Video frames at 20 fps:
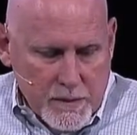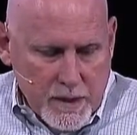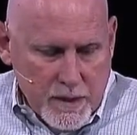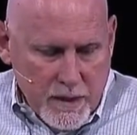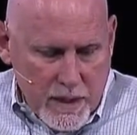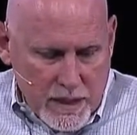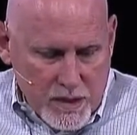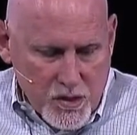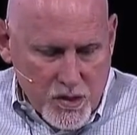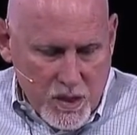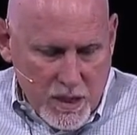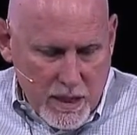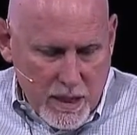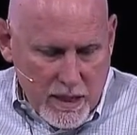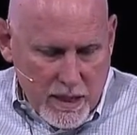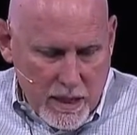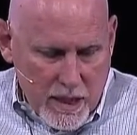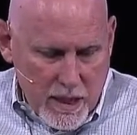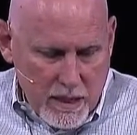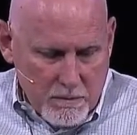And that's the
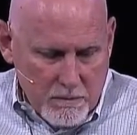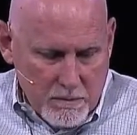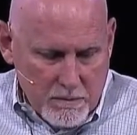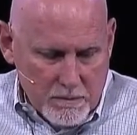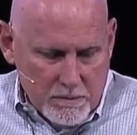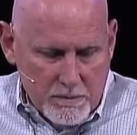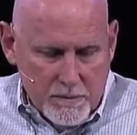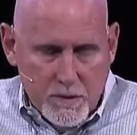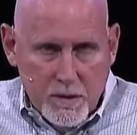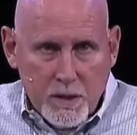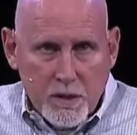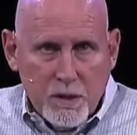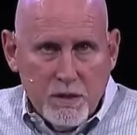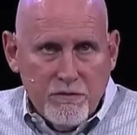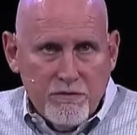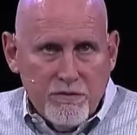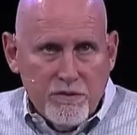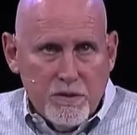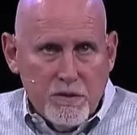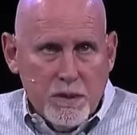end game.
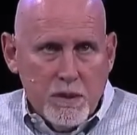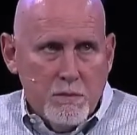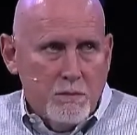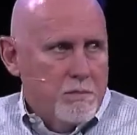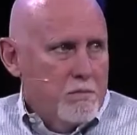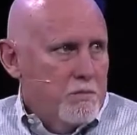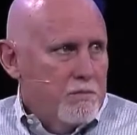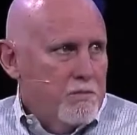Here, fill in a